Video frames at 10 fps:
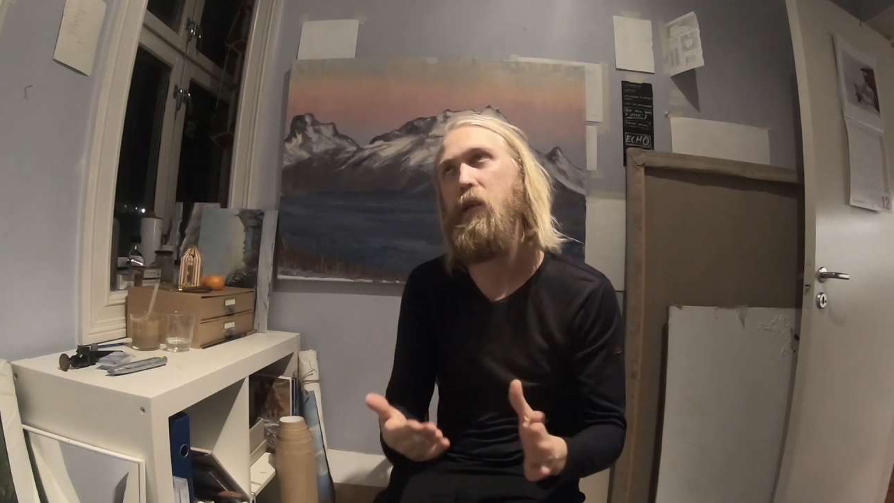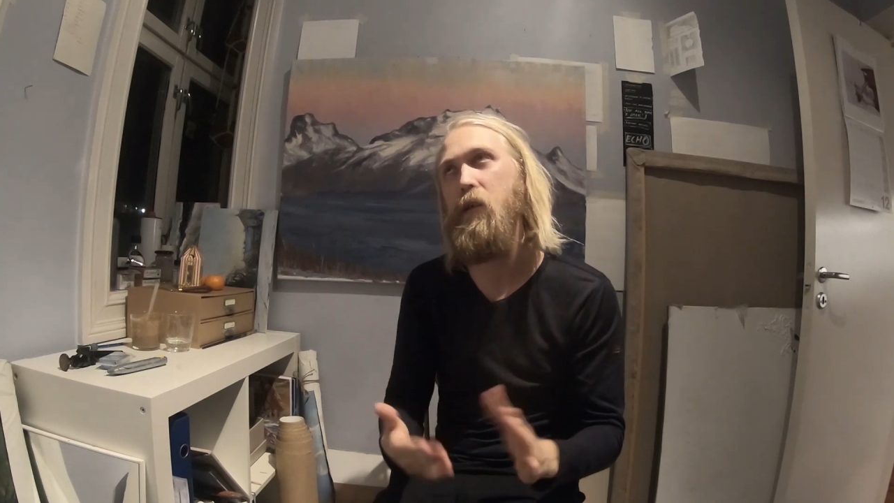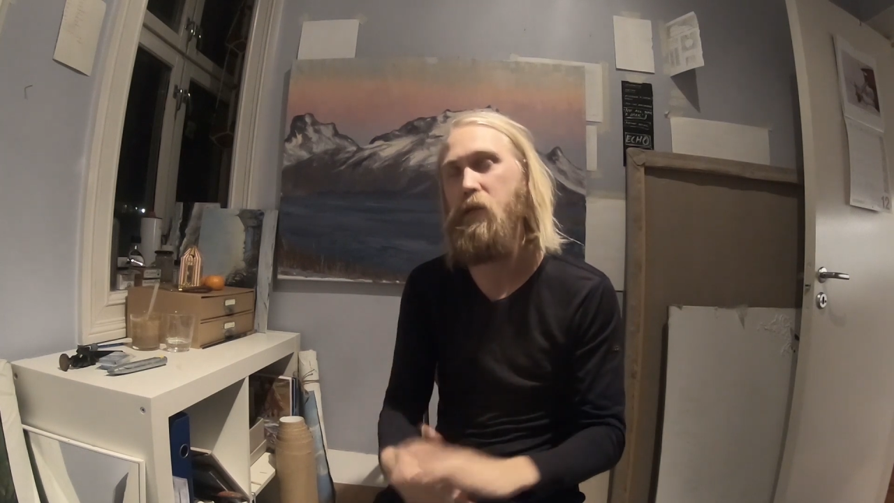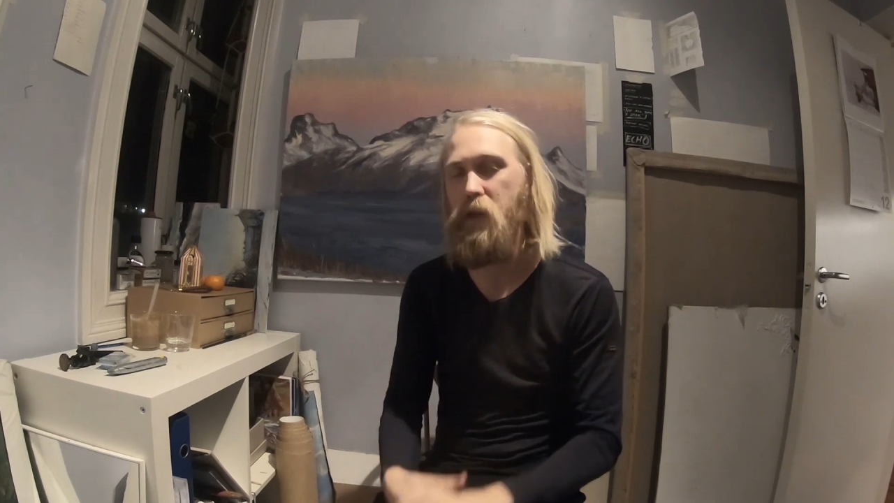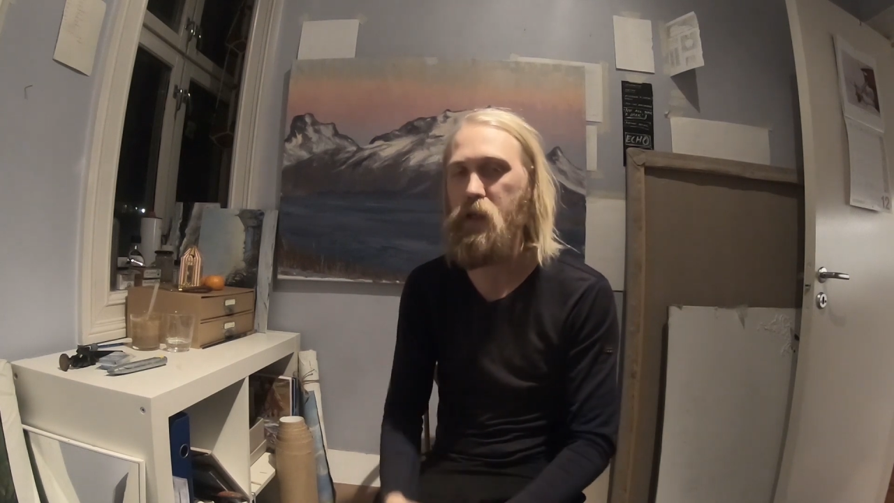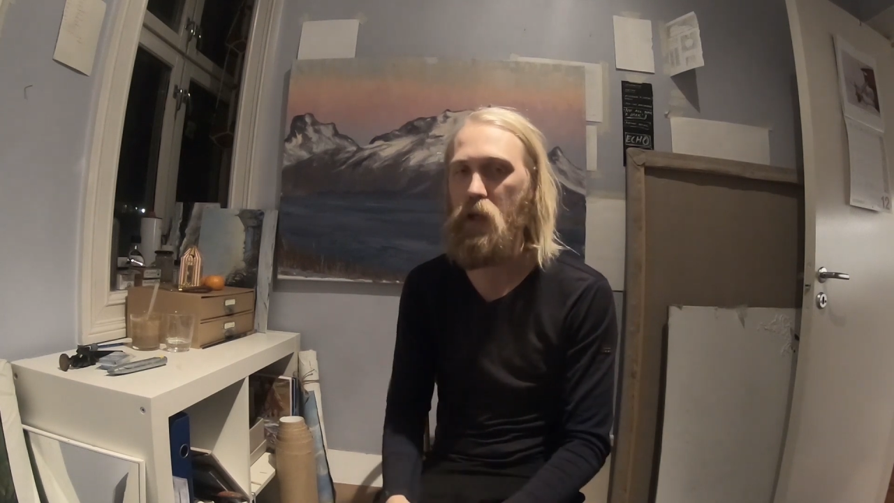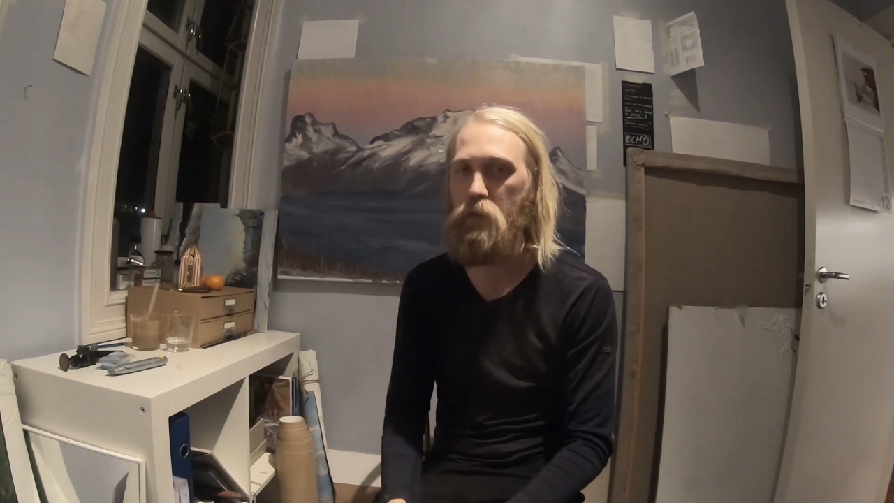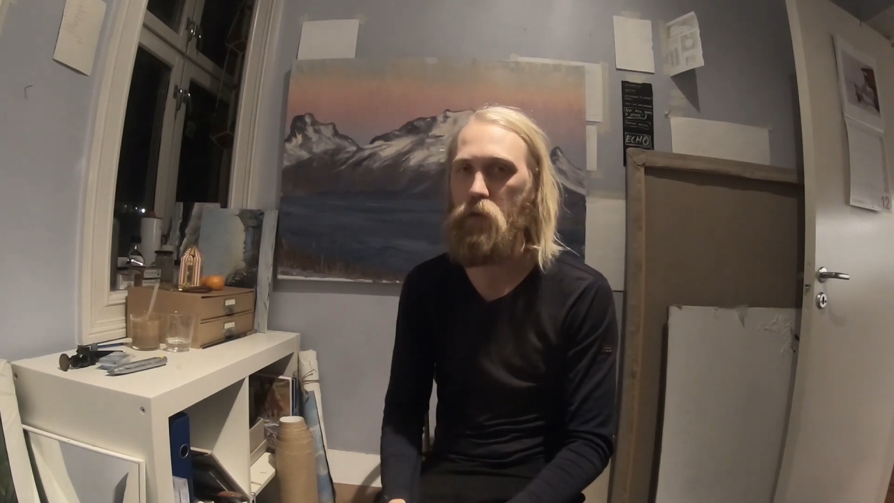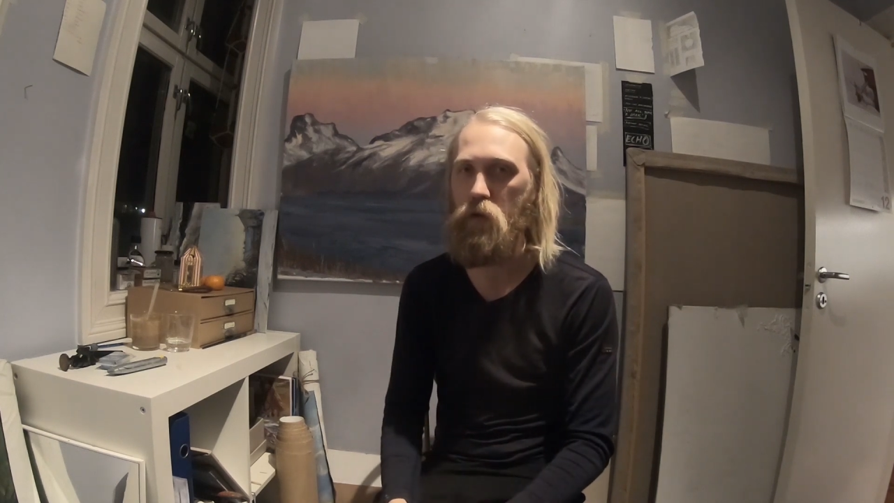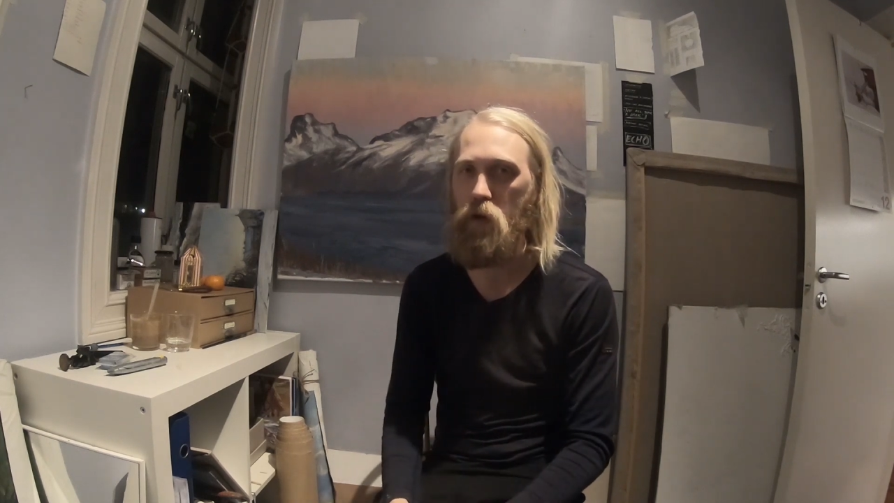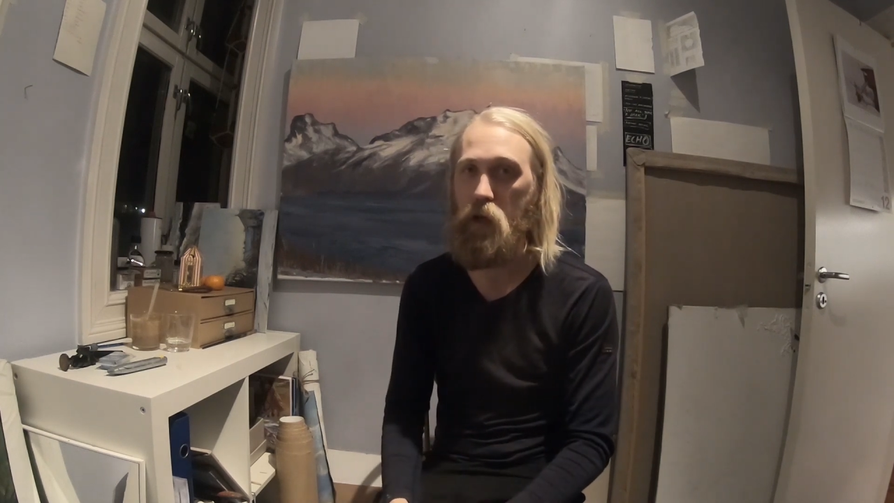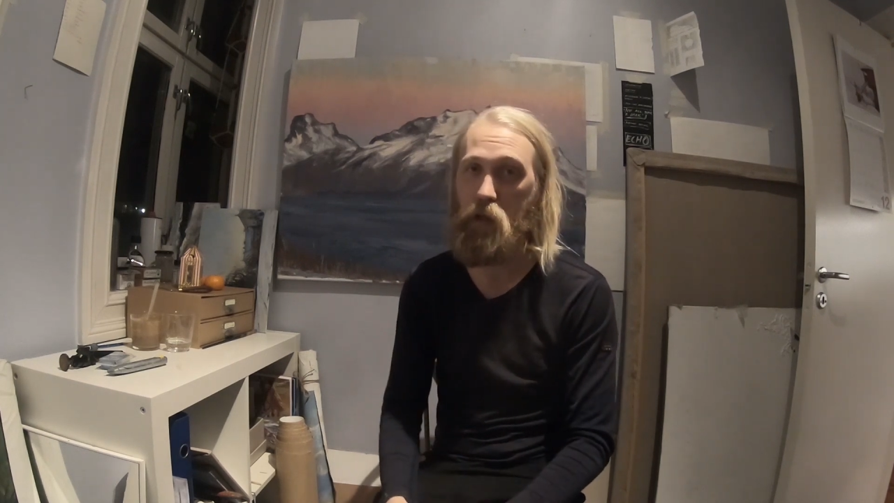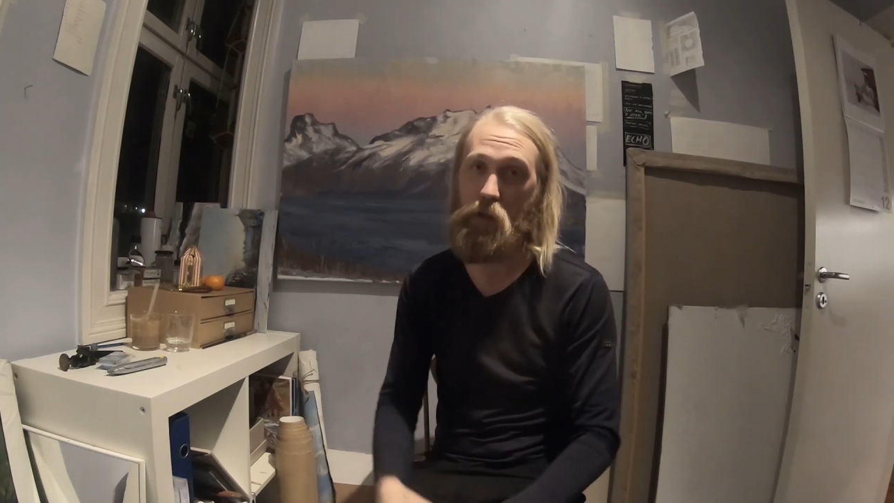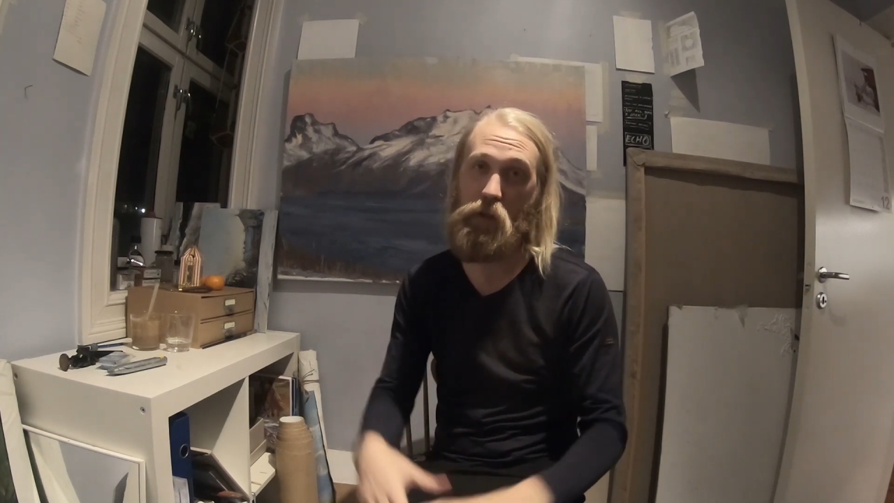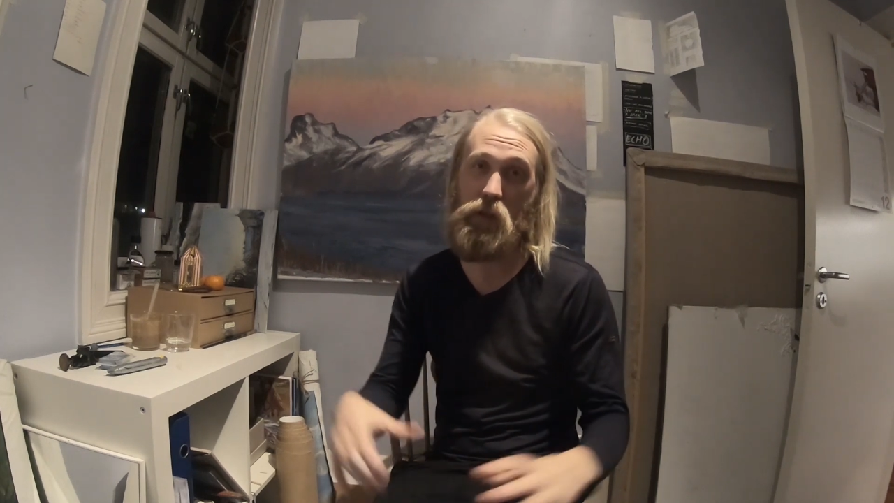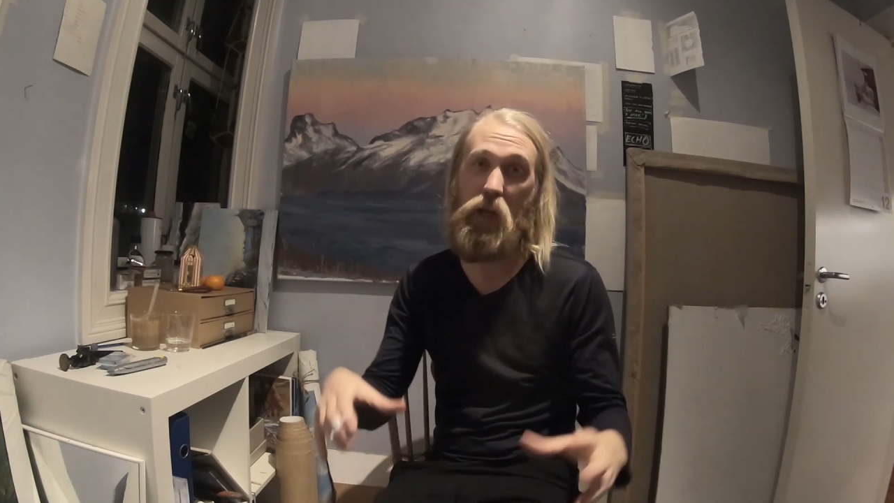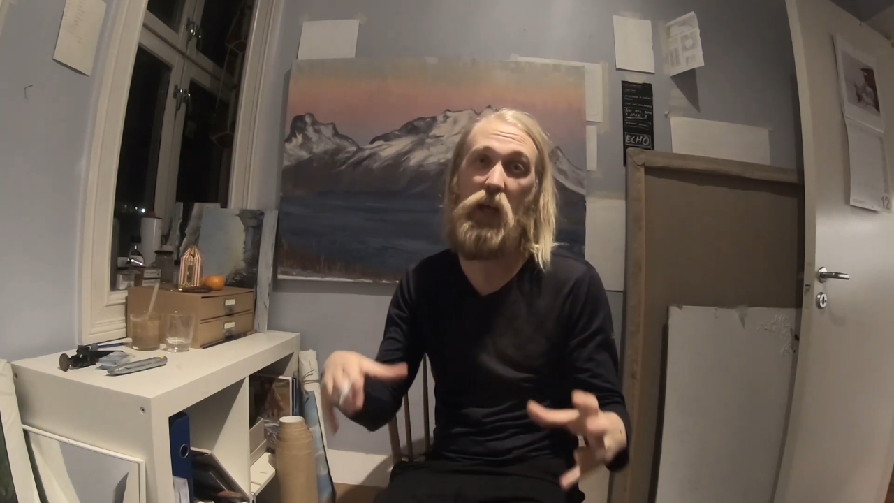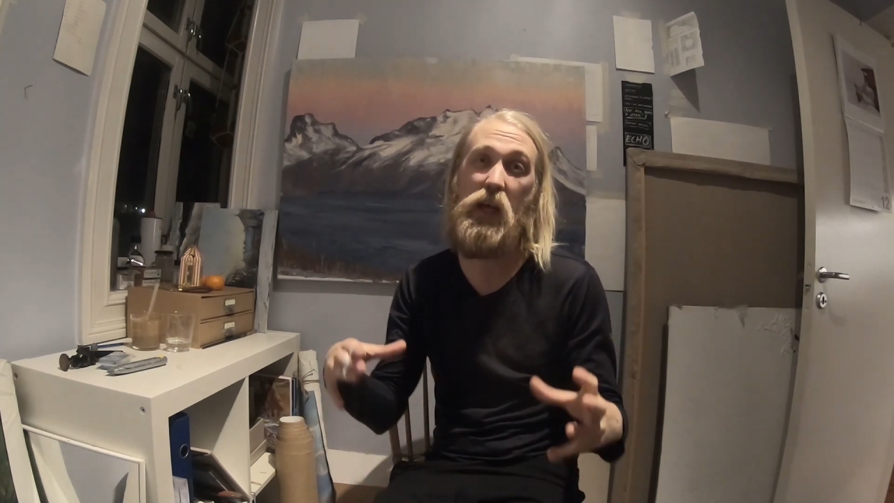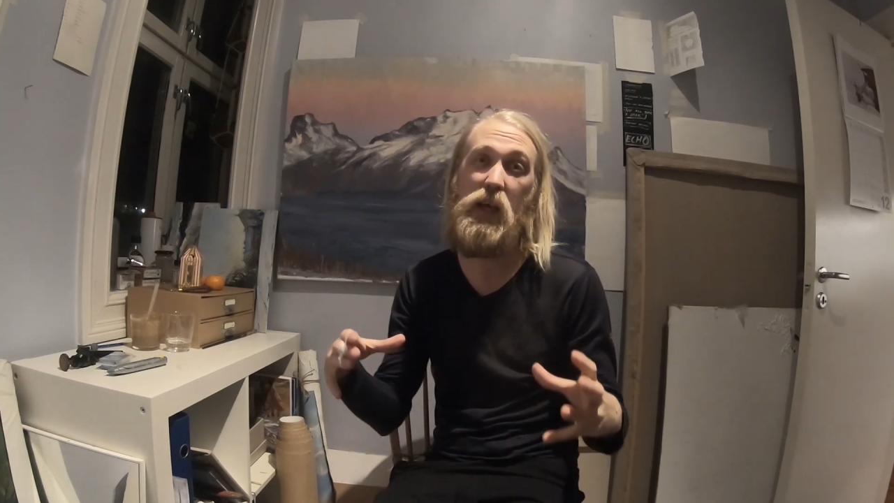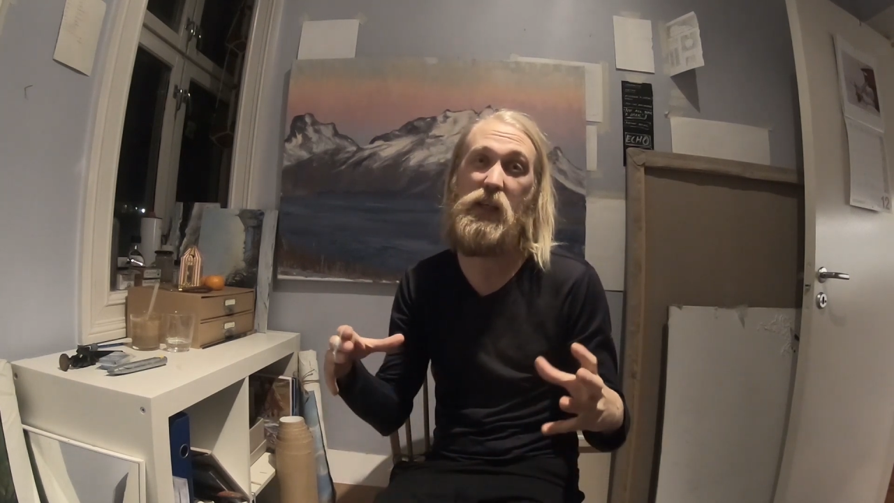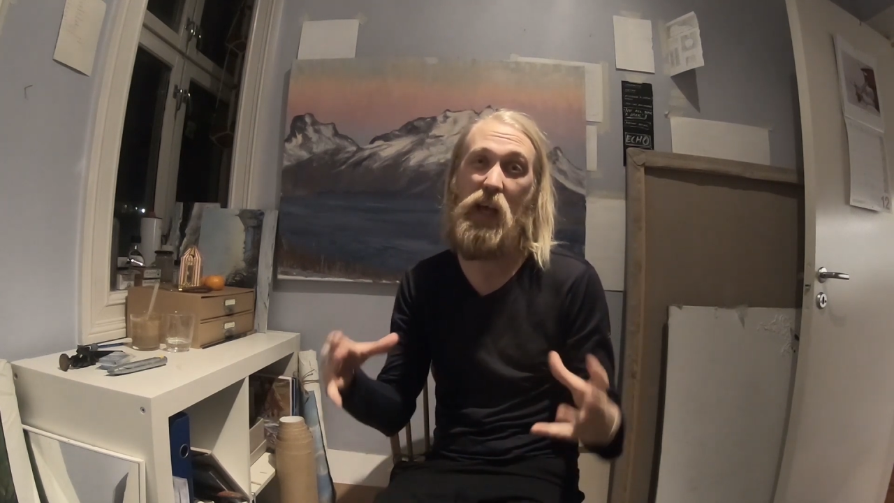of December and today's